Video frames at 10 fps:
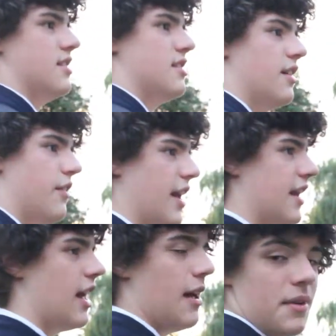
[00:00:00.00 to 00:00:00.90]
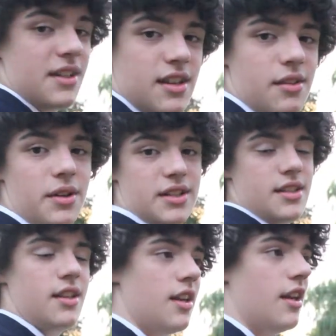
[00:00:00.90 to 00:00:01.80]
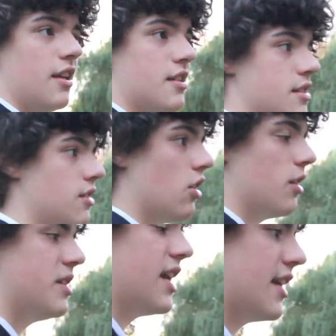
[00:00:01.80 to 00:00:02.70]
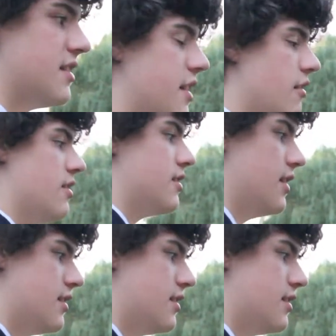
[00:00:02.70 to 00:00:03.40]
and stuff like that, because otherwise it's not going to be taken seriously.